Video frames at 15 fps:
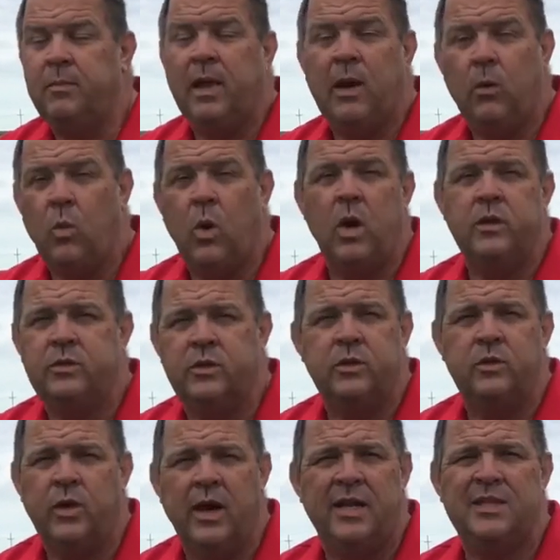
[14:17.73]
plant wants to
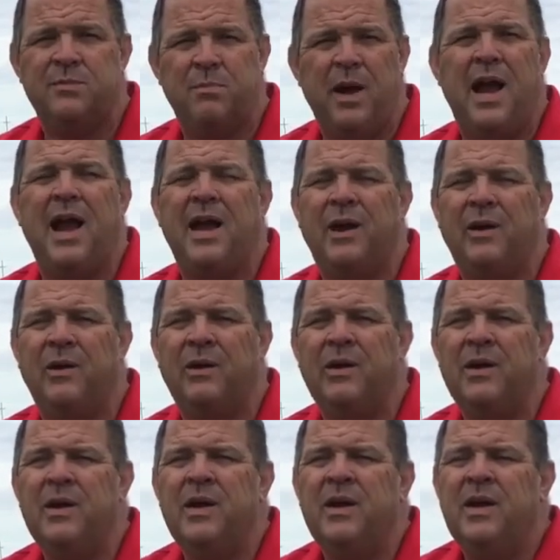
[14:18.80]
transpire
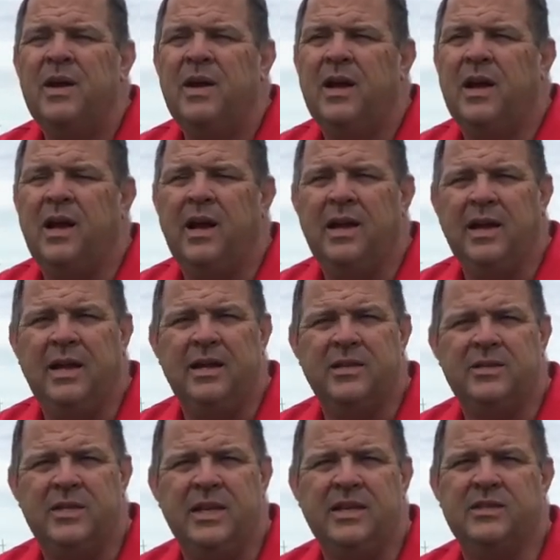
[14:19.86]
in a
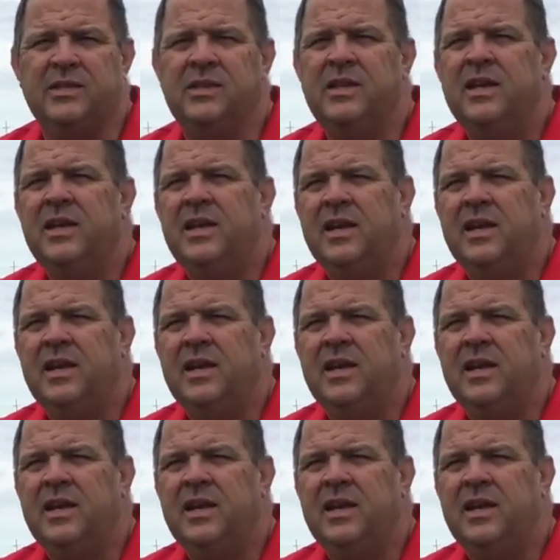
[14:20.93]
season.